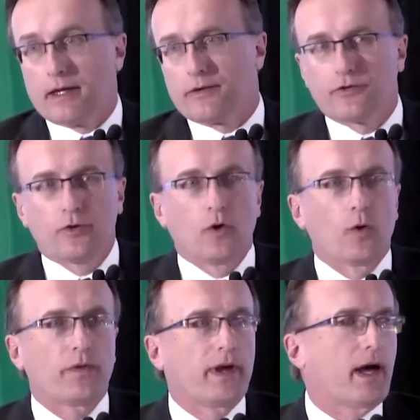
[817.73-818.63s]
As you
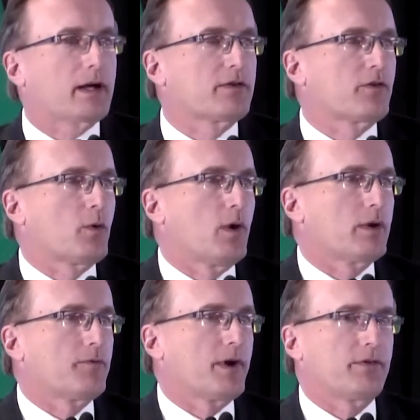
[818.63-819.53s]
know, the Act
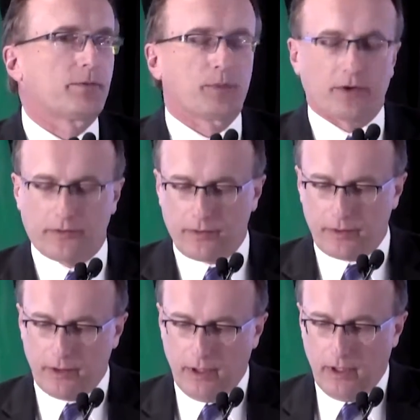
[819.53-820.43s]
disqualifies a
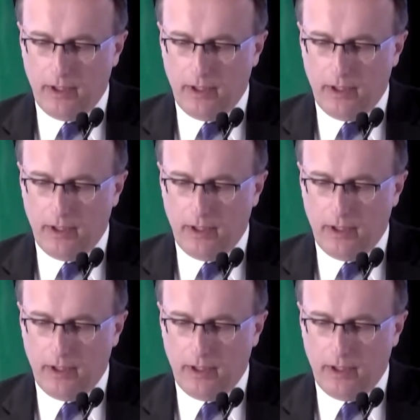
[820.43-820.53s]
person